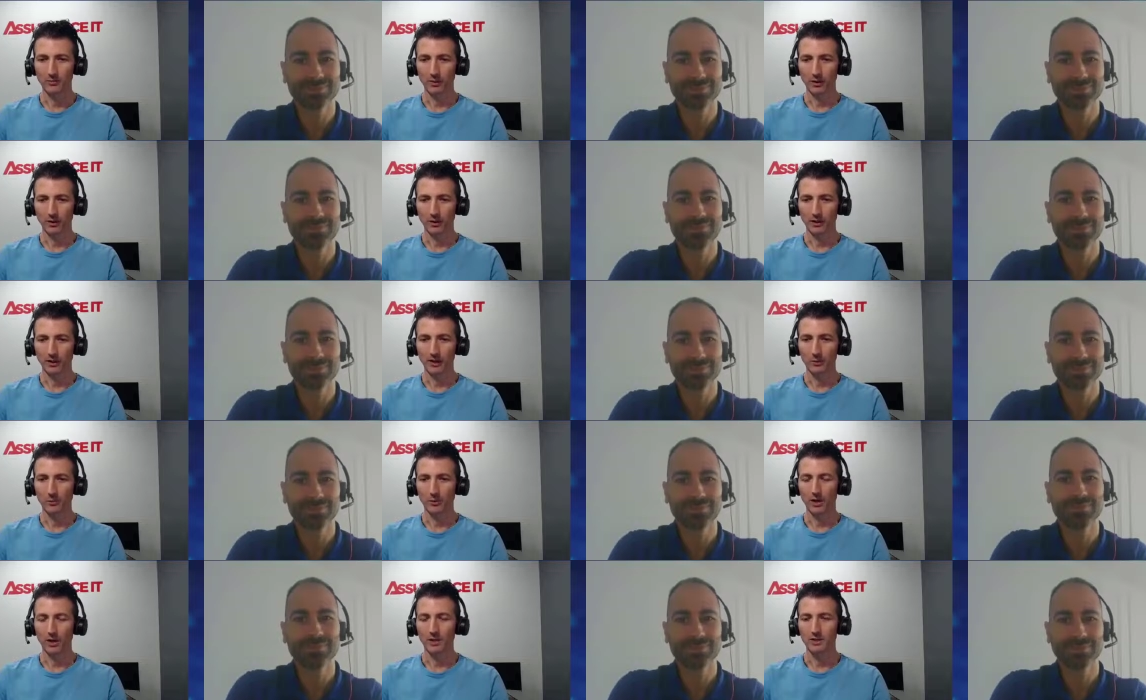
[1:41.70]
Speaker 1: mid-market
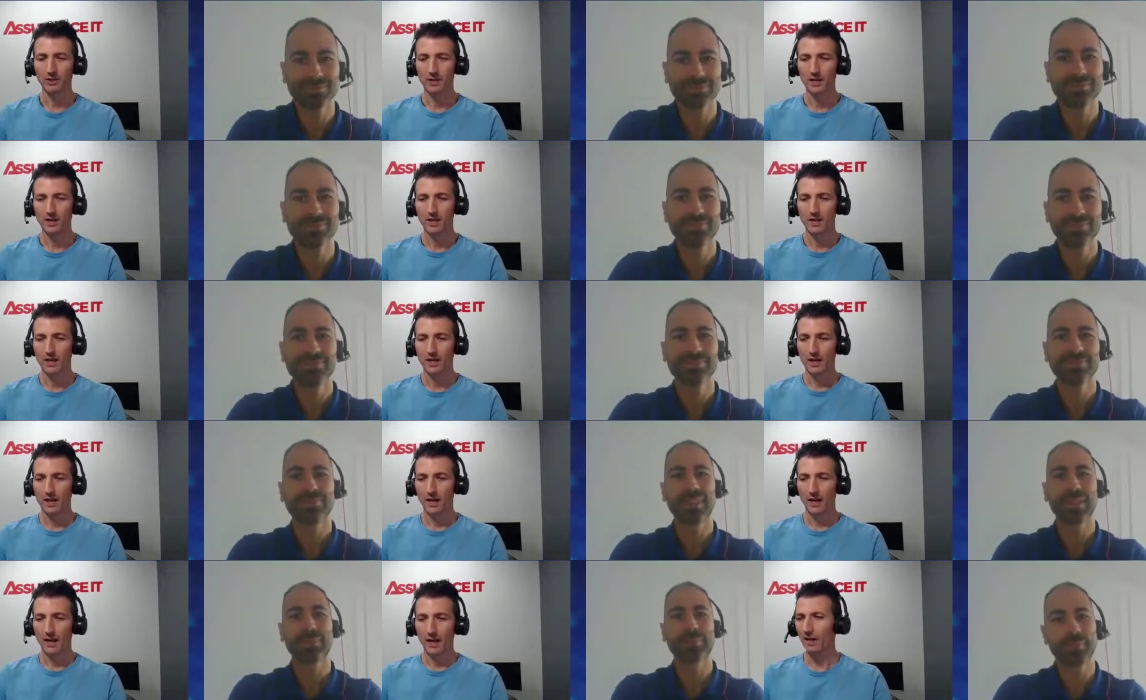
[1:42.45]
enterprise.
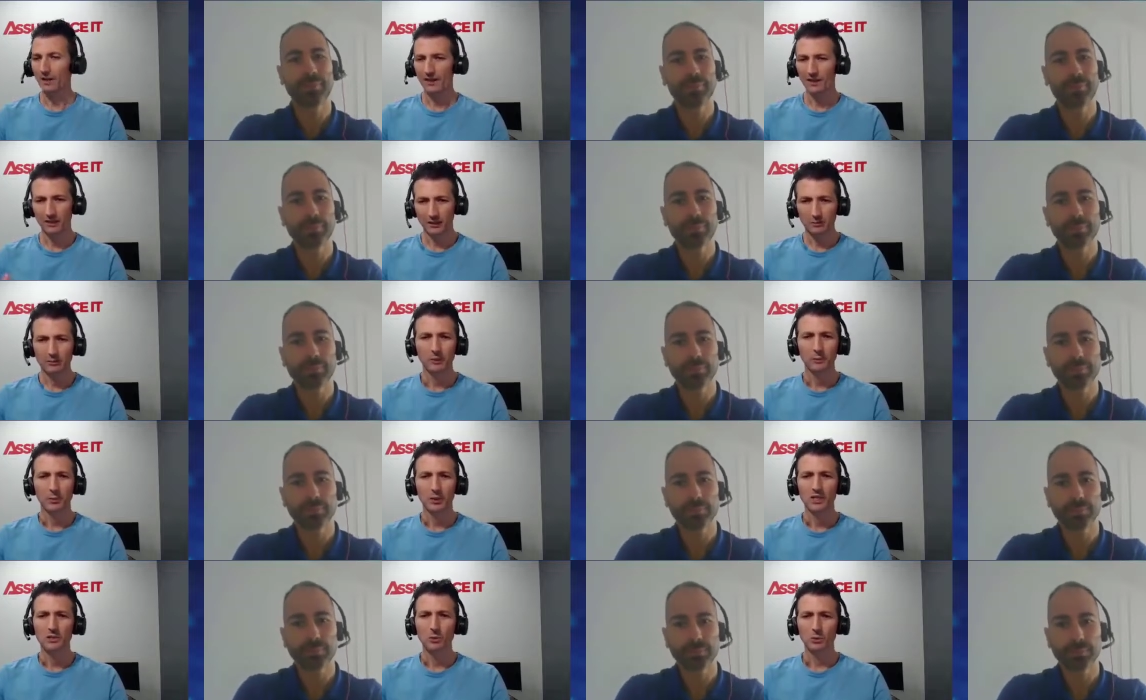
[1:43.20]
But I think the,
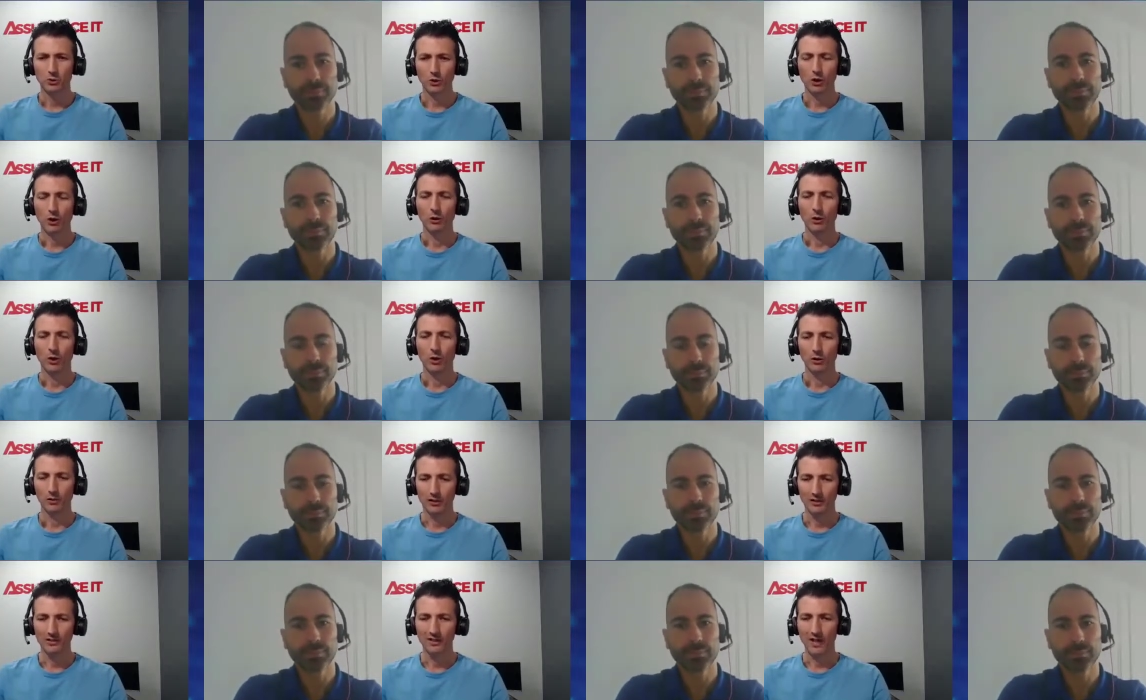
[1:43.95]
the principles are all,
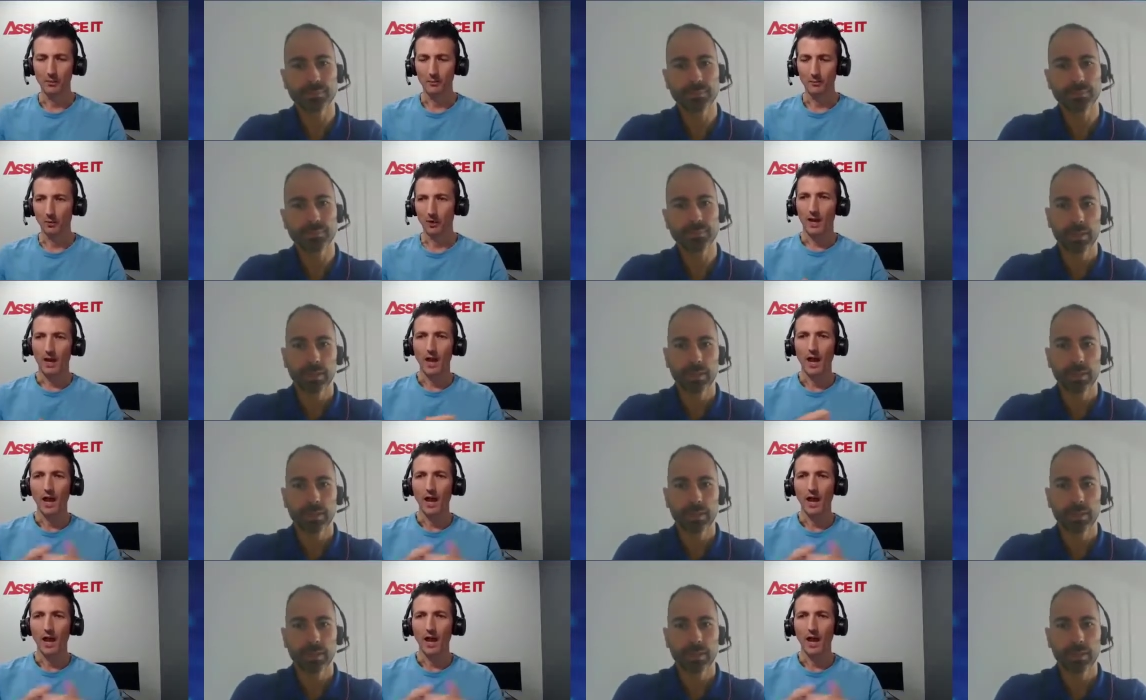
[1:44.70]
all the same.